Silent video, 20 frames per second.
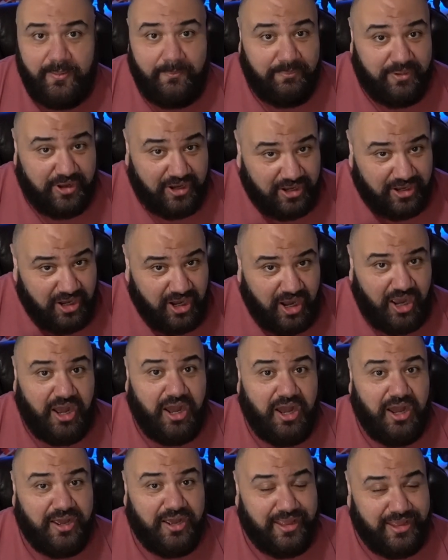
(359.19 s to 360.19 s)
But
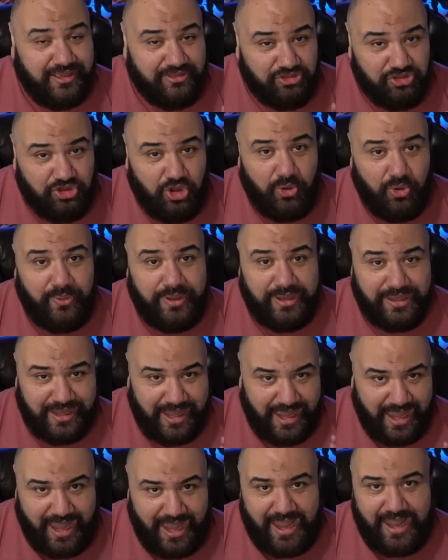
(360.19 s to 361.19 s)
Kong is going
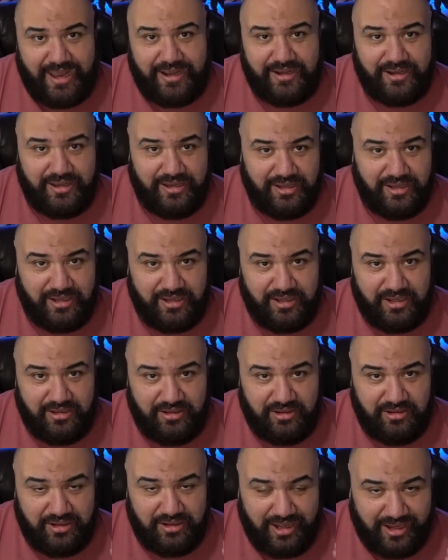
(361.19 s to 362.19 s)
at
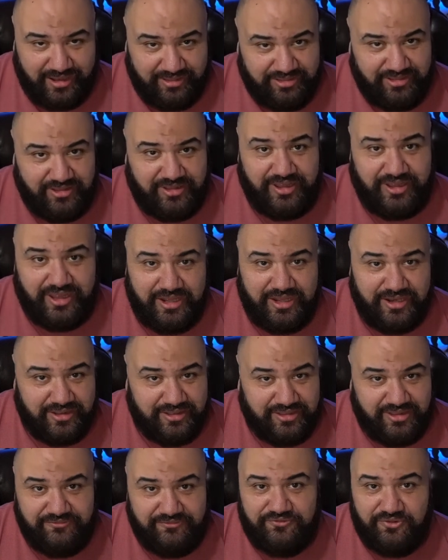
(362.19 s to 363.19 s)
Godzilla a
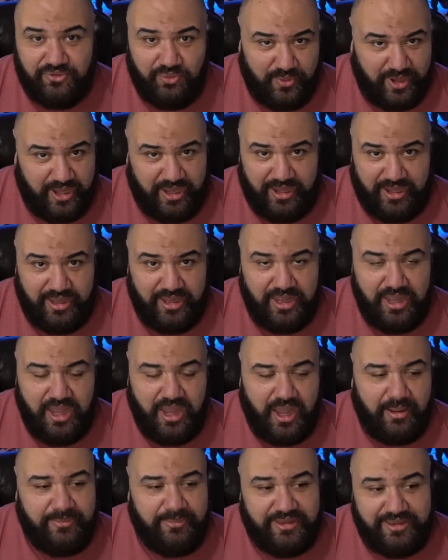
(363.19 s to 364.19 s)
different way.
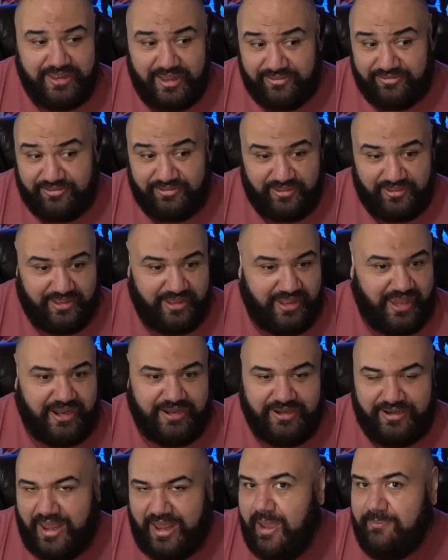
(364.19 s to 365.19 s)
I mean, yes, he had
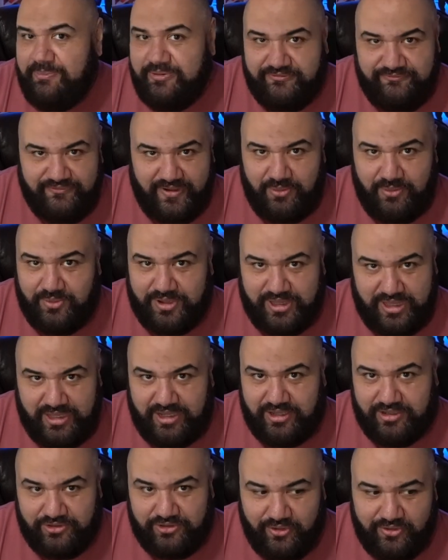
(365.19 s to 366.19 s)
an epic fight with King
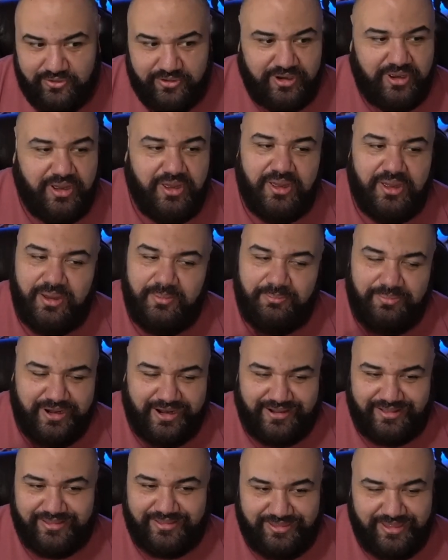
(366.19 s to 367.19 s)
Ghidorah, but
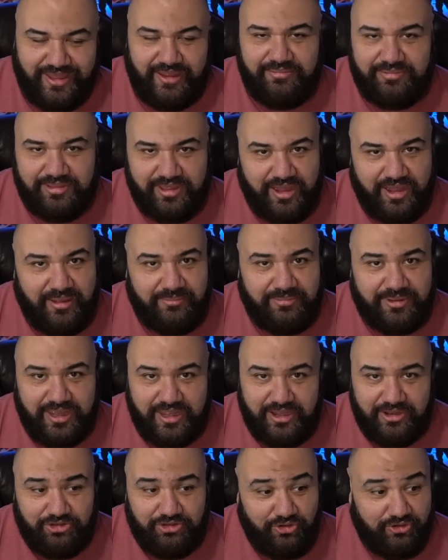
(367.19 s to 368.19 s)
at the same time,
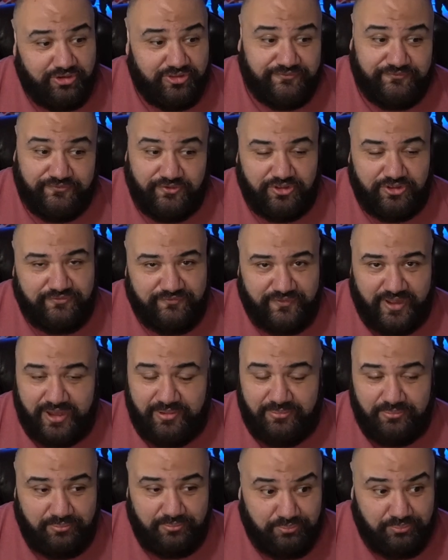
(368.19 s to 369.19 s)
King Ghidorah, the first
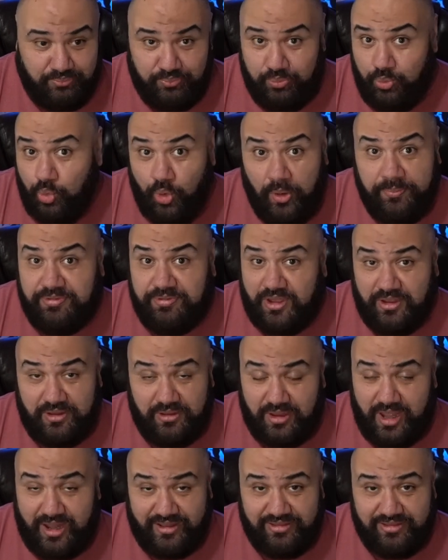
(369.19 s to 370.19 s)
fight, whooped
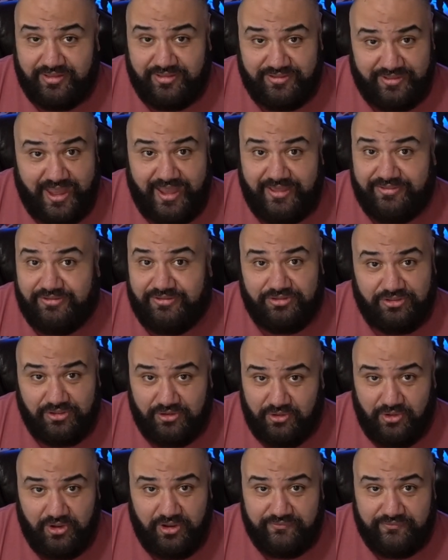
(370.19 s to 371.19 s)
Godzilla's ass and
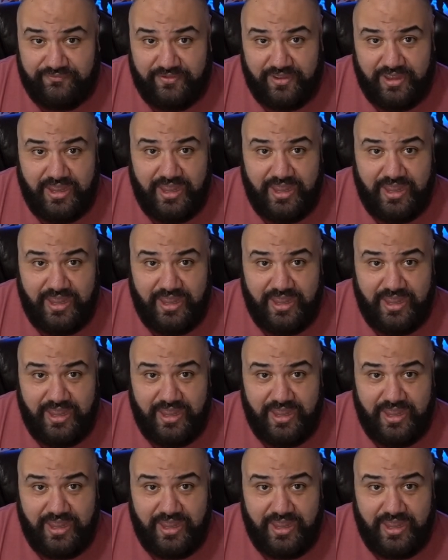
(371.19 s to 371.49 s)
took off.